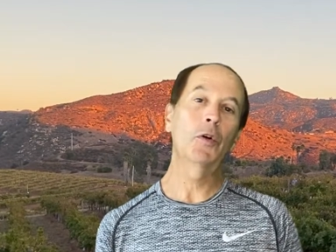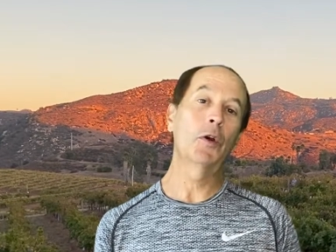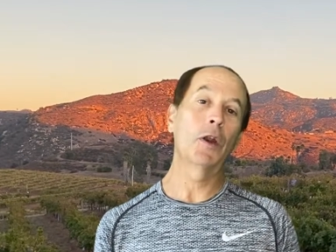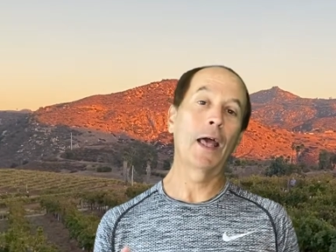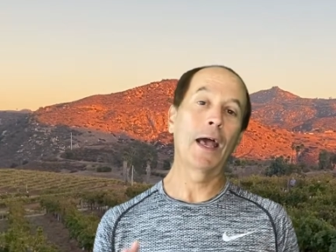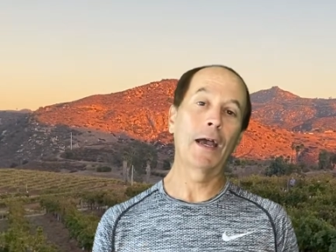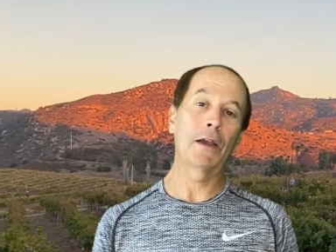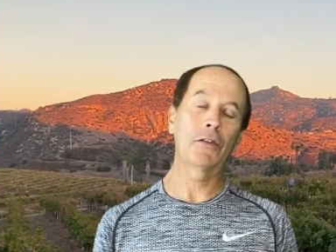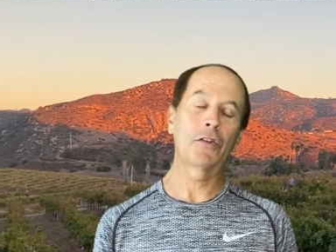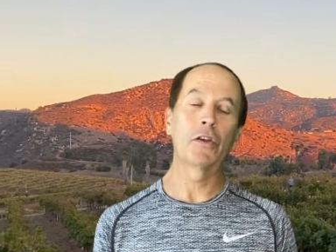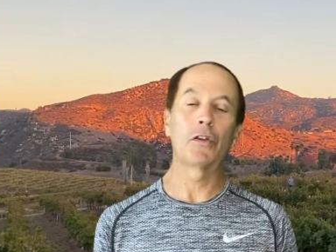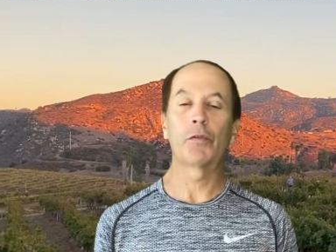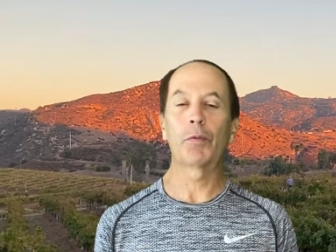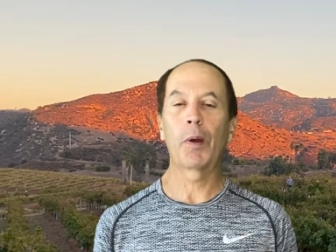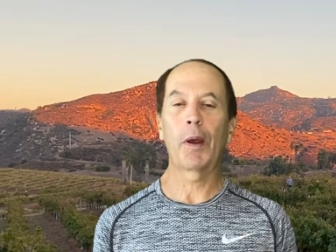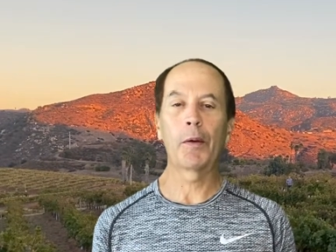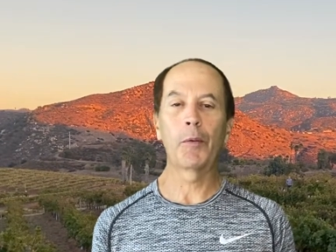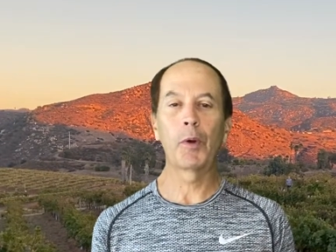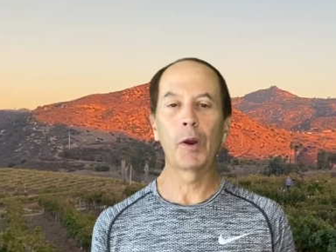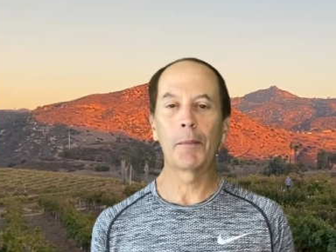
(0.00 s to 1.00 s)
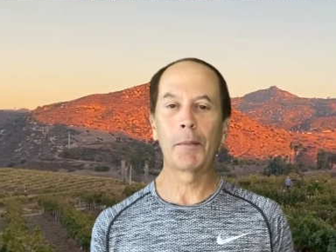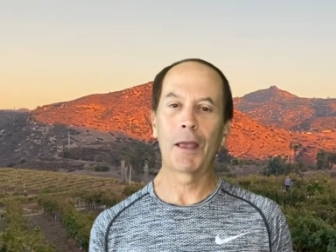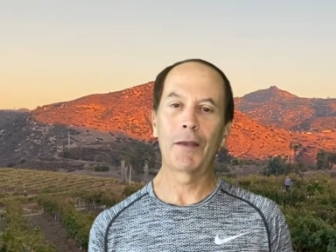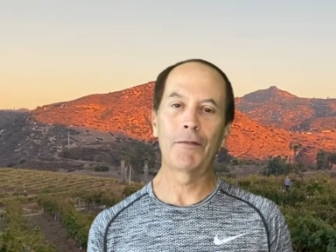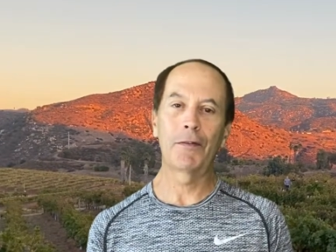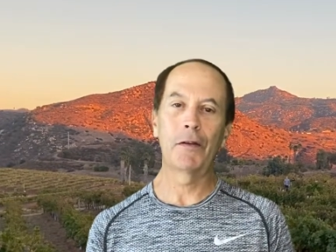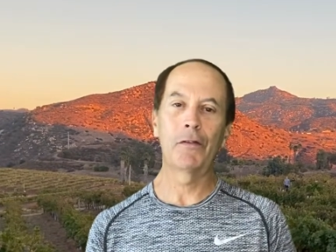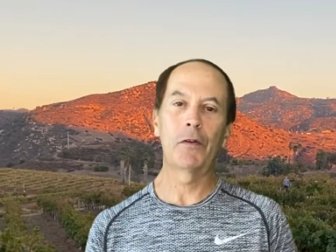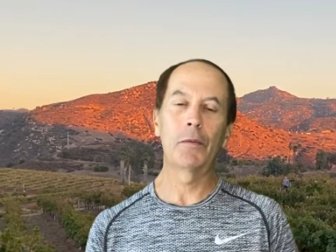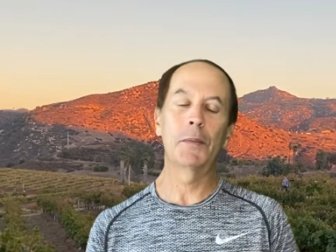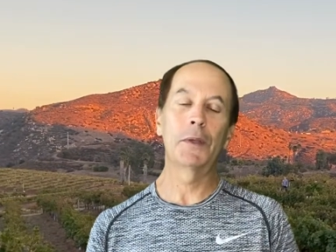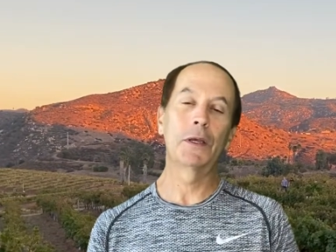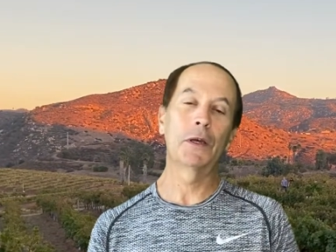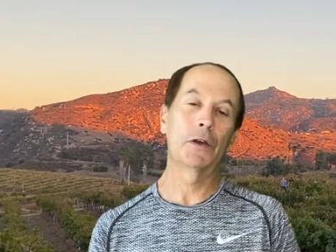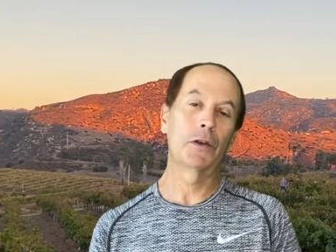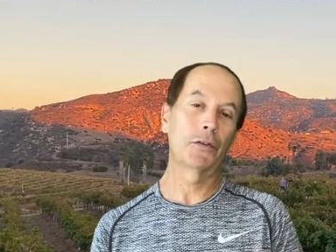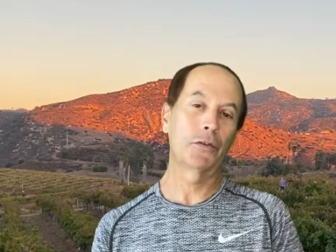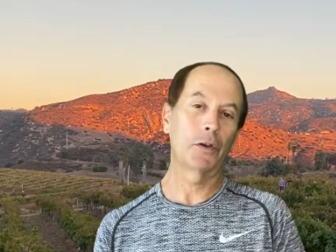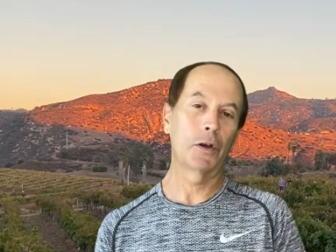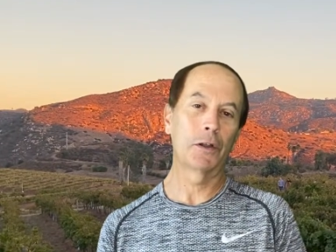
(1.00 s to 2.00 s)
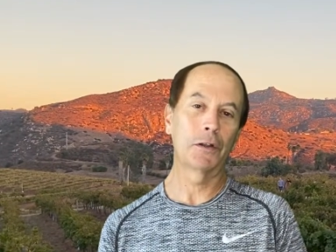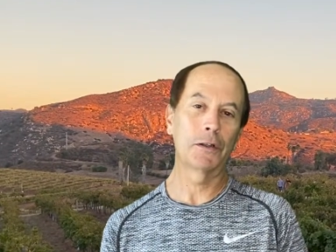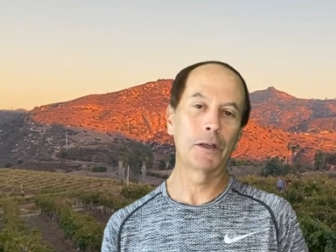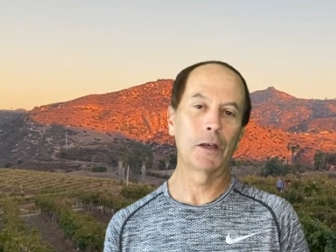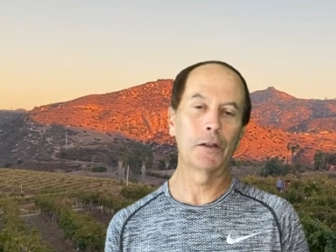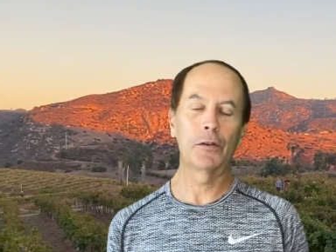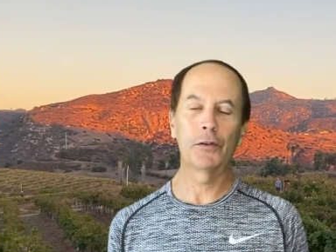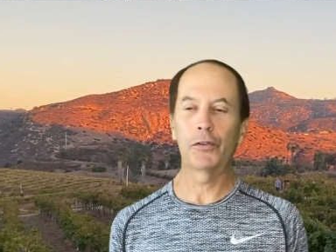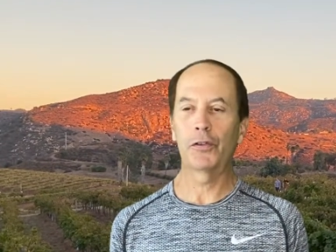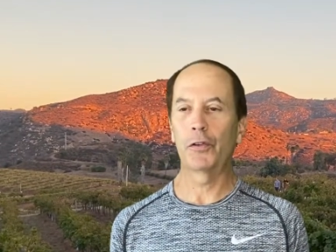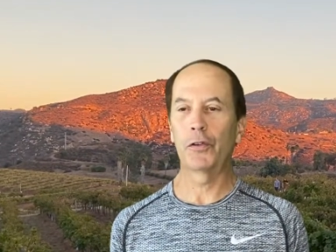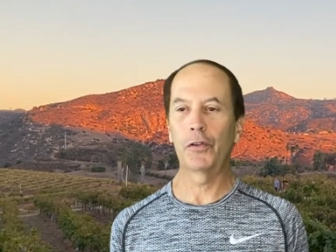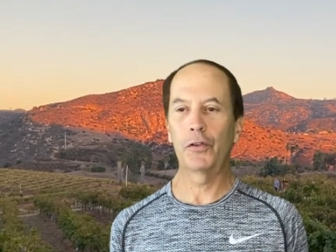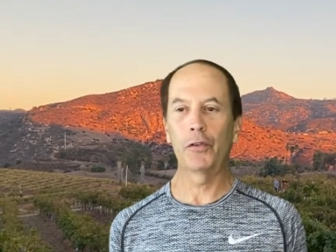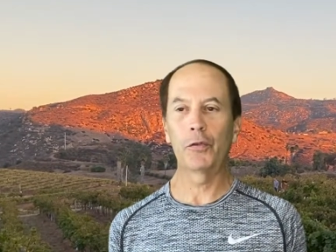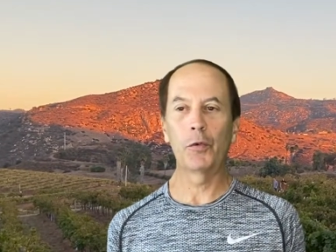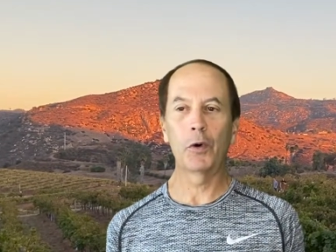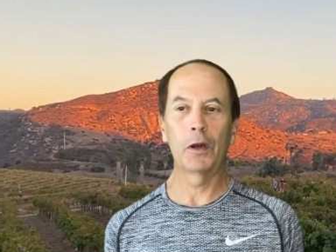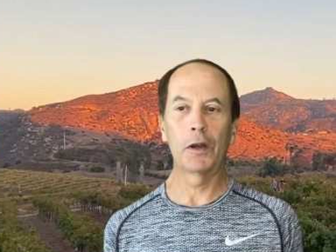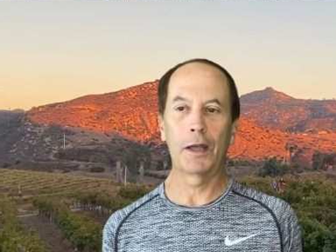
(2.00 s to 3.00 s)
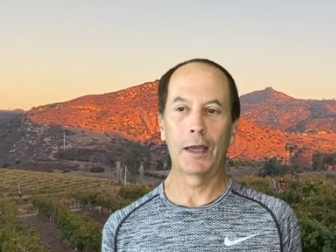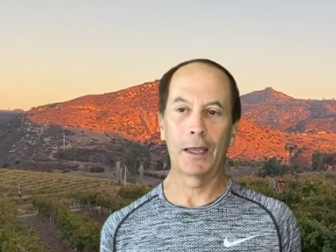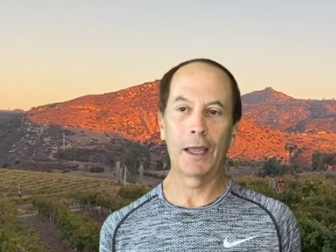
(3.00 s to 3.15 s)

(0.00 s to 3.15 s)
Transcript: and actually it's probably one of my favorite meals altogether, so this is one I